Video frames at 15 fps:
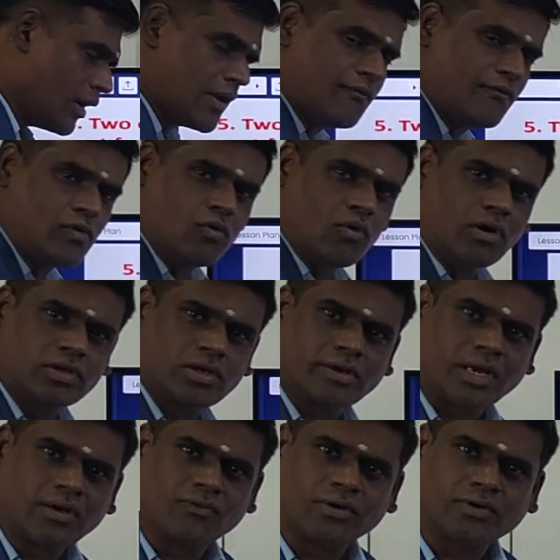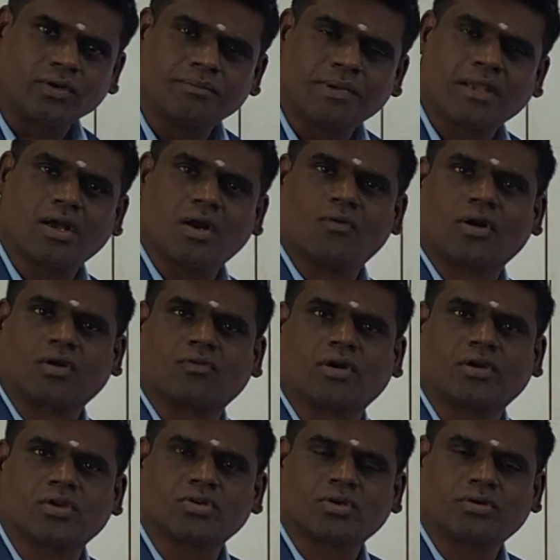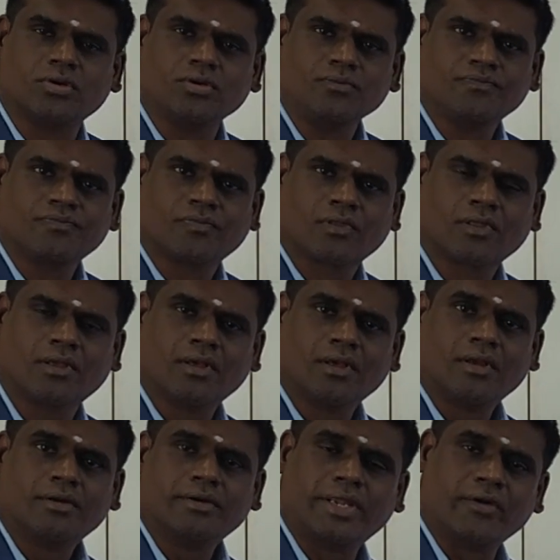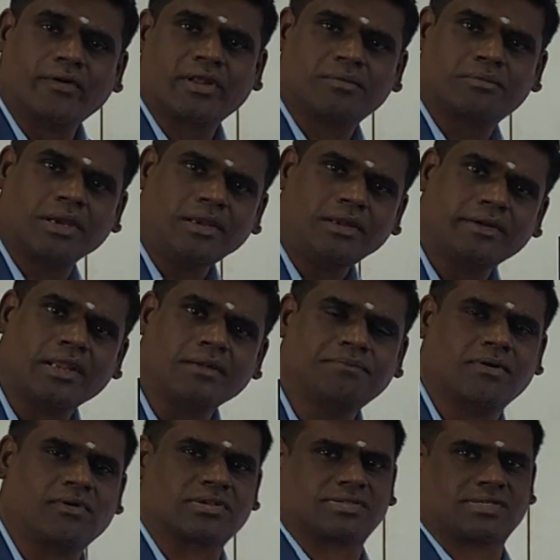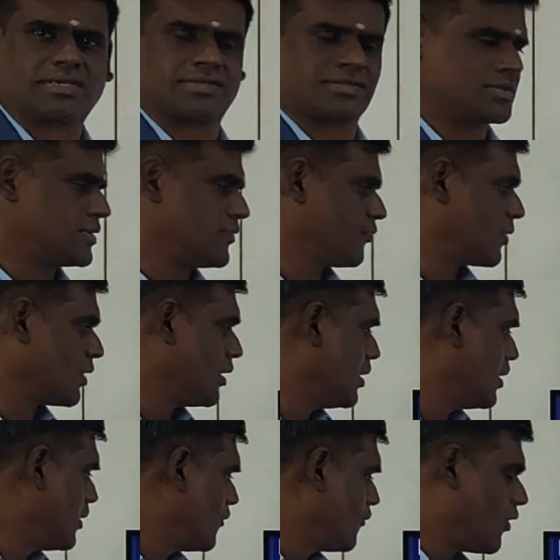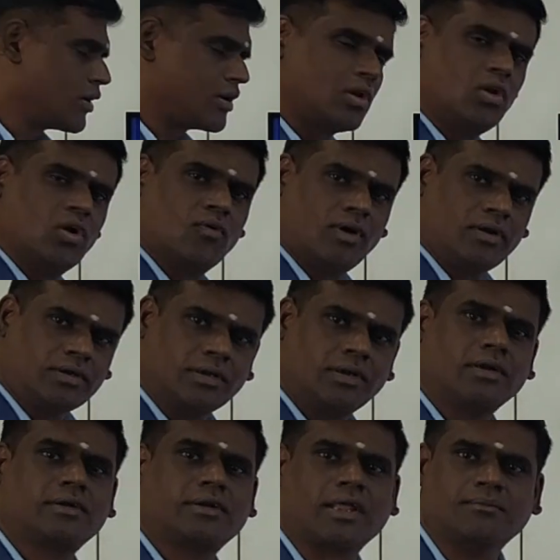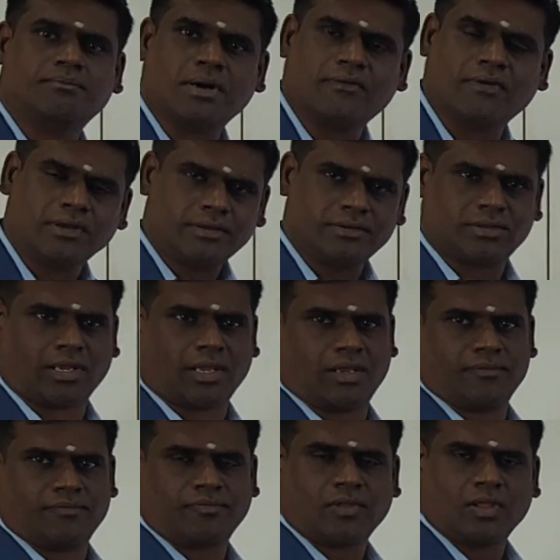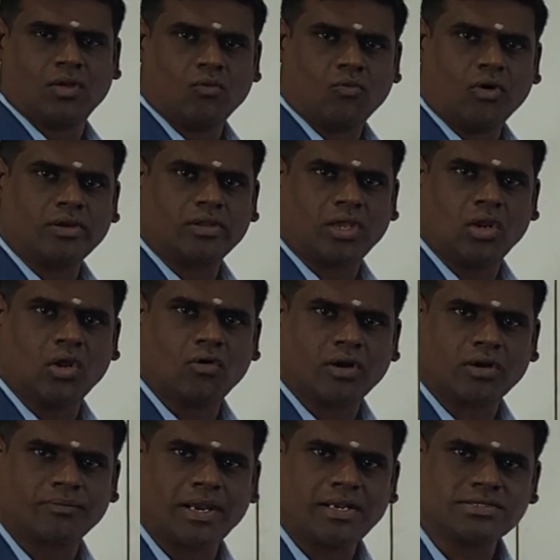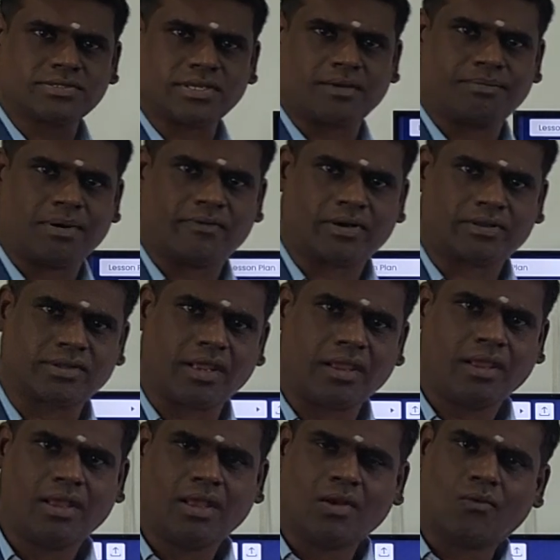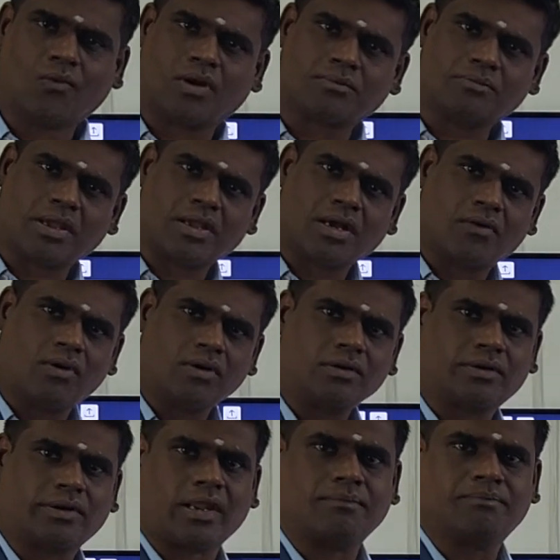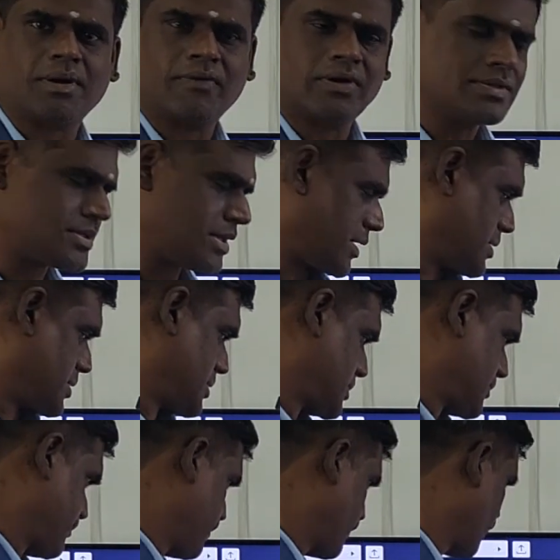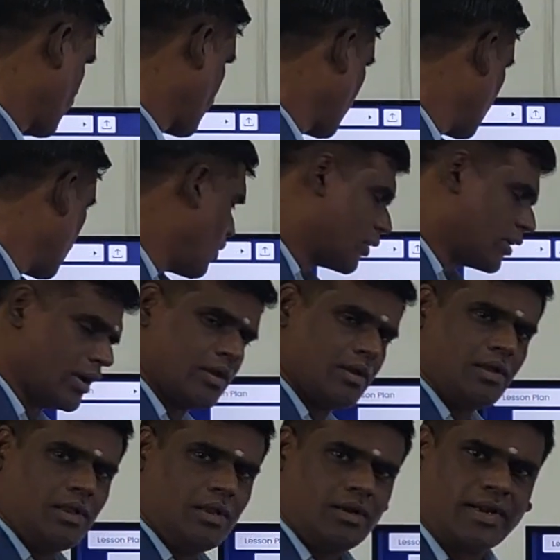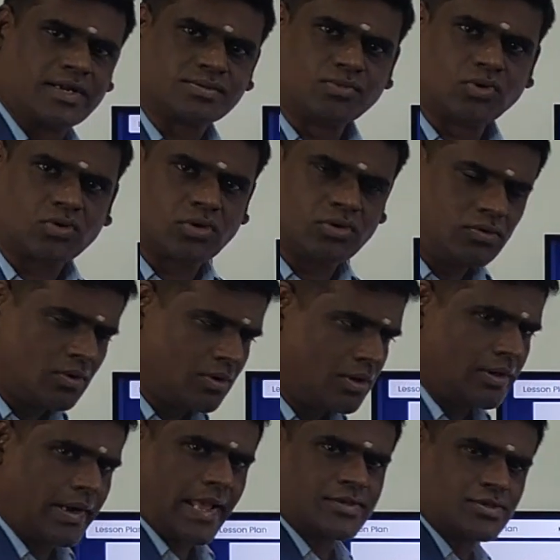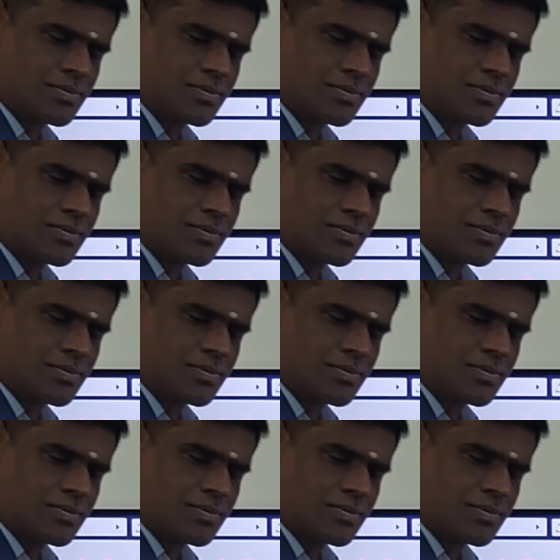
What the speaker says: If you want to convert to megawatt, what you should do? Divided by 10 power 6. For kilowatt, 10 power 3. 1 kilowatt means 10 power 3. 1 megawatt, 10 power 6. Okay. Let's move to next